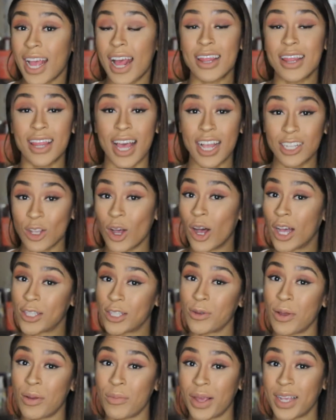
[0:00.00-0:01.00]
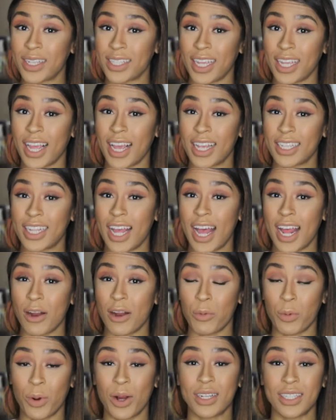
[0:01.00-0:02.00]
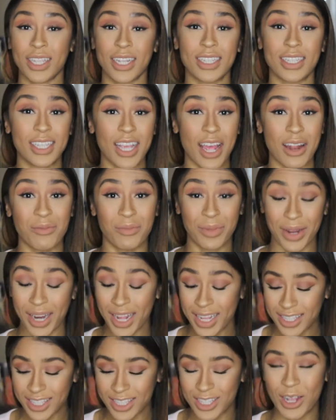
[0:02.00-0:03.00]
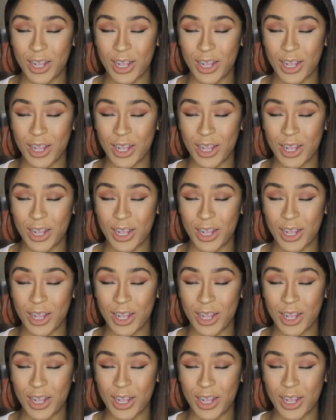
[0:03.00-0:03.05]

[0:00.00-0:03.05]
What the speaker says: and that's also amazing is that it works in 10 minutes.